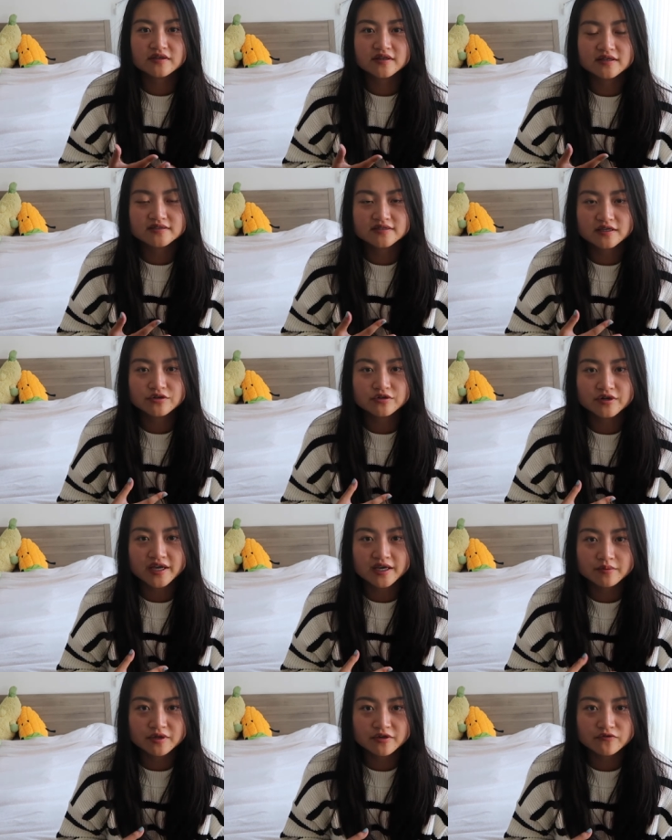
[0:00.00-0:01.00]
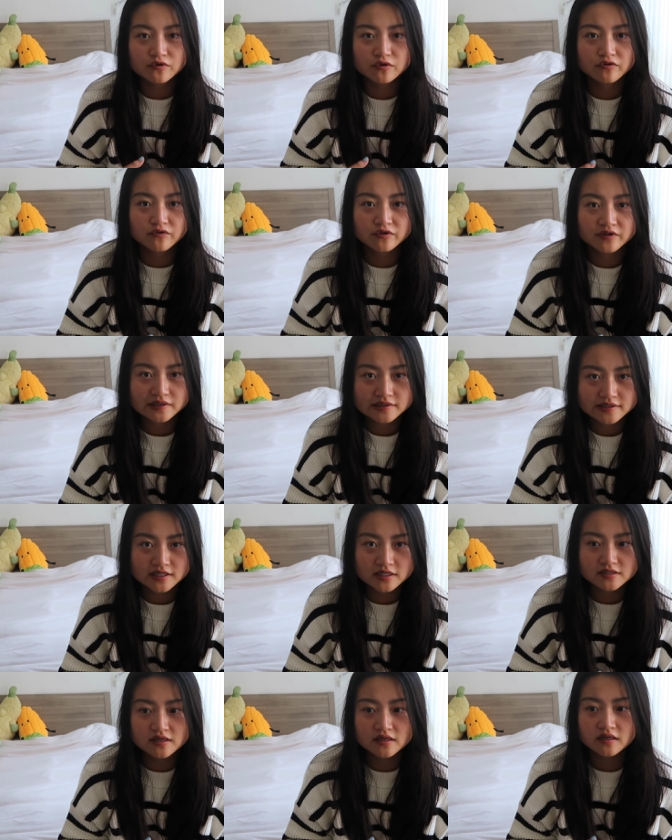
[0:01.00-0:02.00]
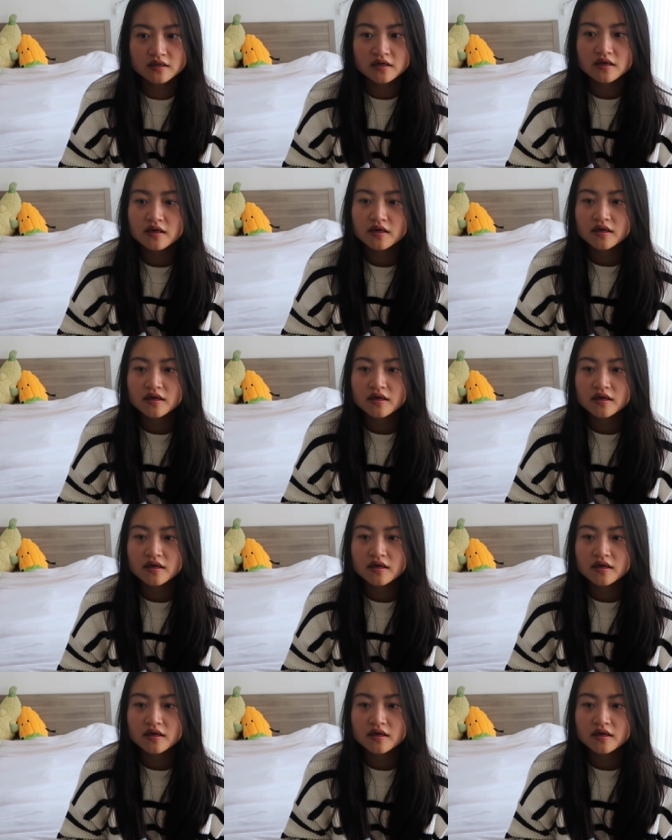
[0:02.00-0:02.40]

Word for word: things that you're aiming for for this season.